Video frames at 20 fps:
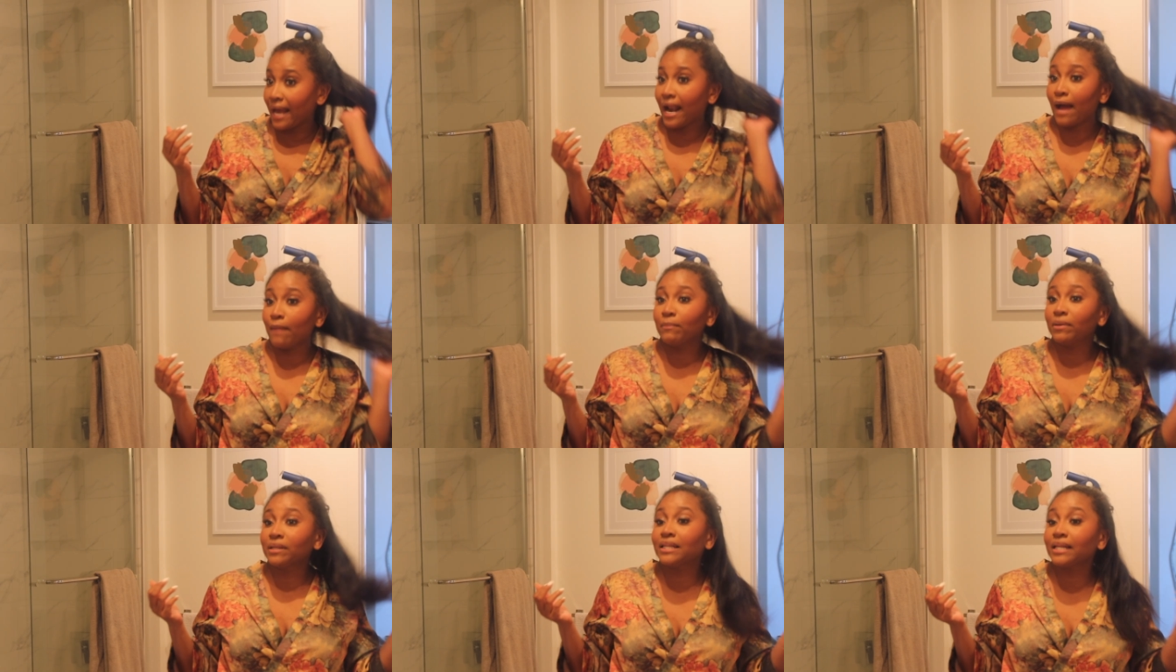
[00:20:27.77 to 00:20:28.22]

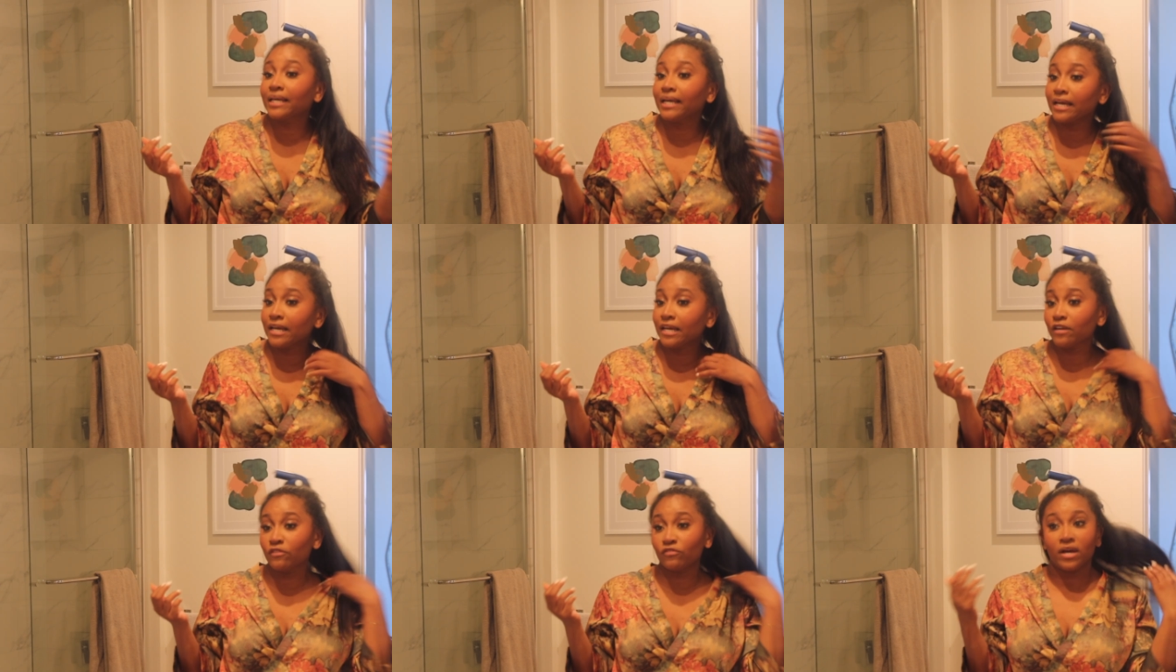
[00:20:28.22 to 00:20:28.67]
I
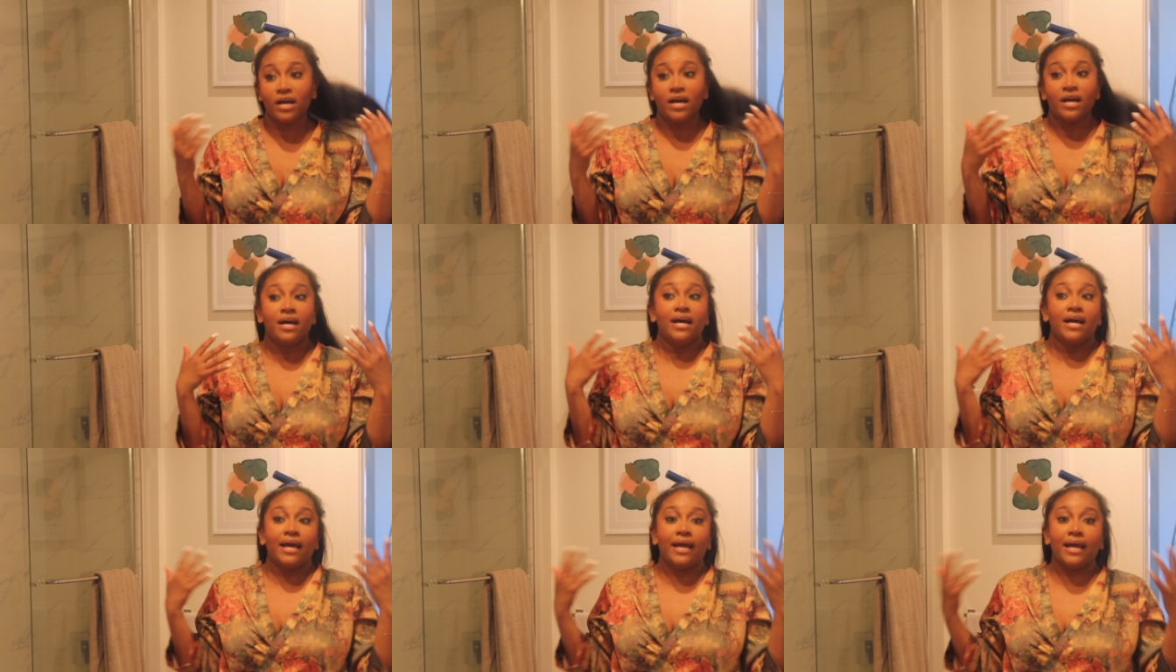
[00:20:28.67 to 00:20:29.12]
believe
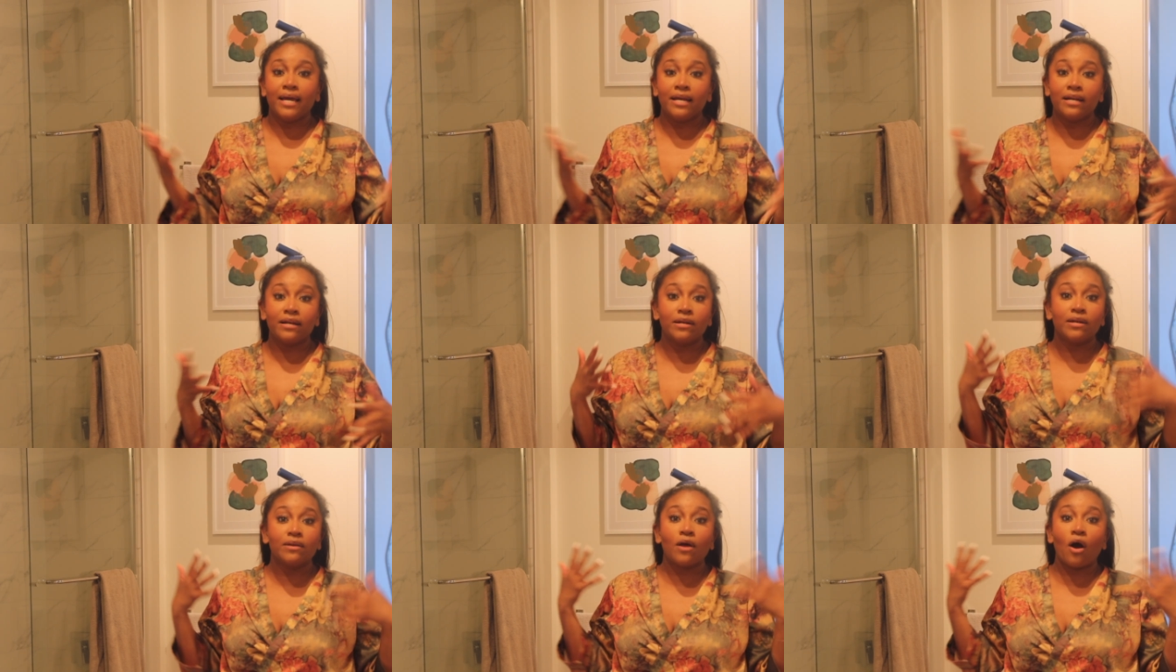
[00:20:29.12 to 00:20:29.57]

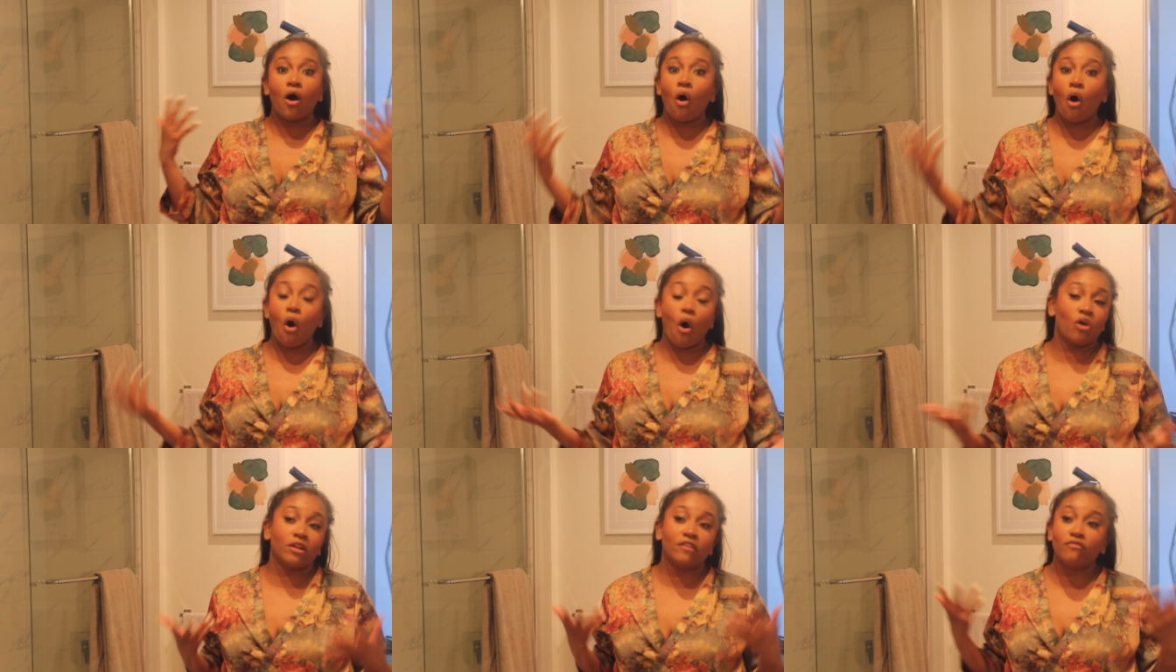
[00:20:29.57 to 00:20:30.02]
in
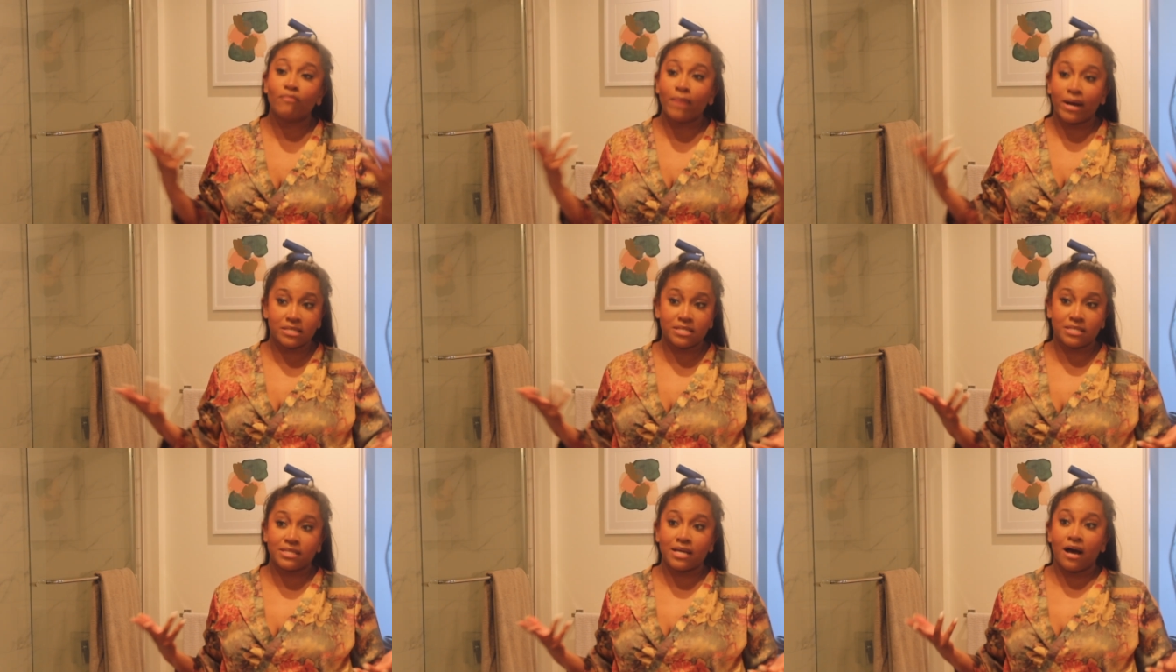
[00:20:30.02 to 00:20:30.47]
all of
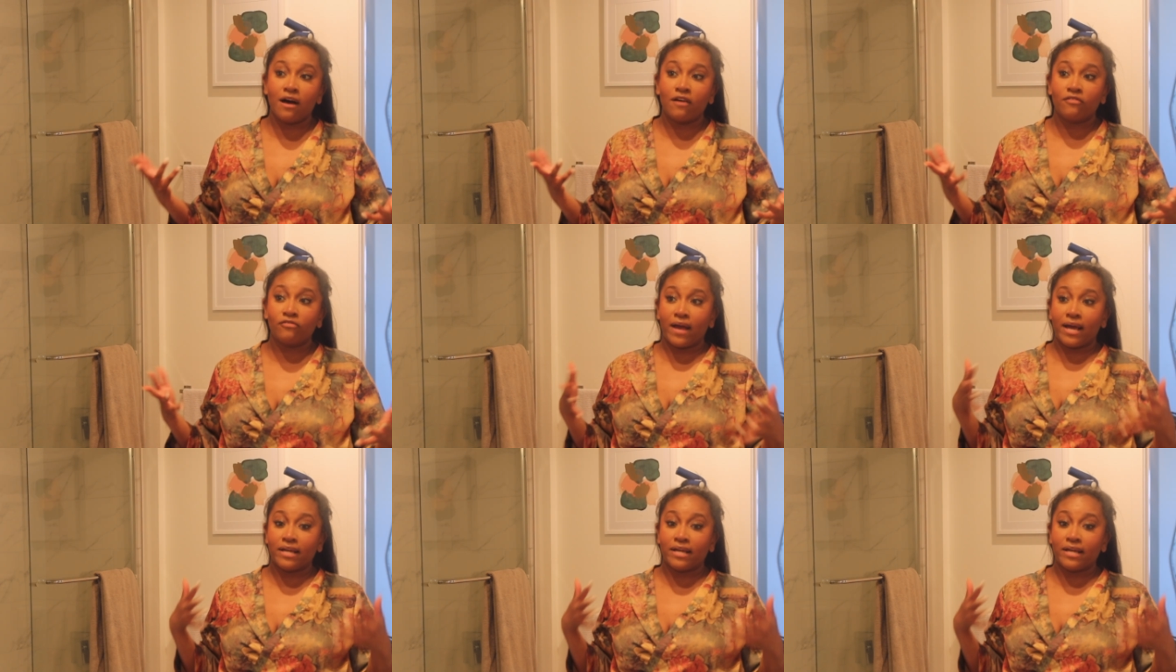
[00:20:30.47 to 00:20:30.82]
my stuff.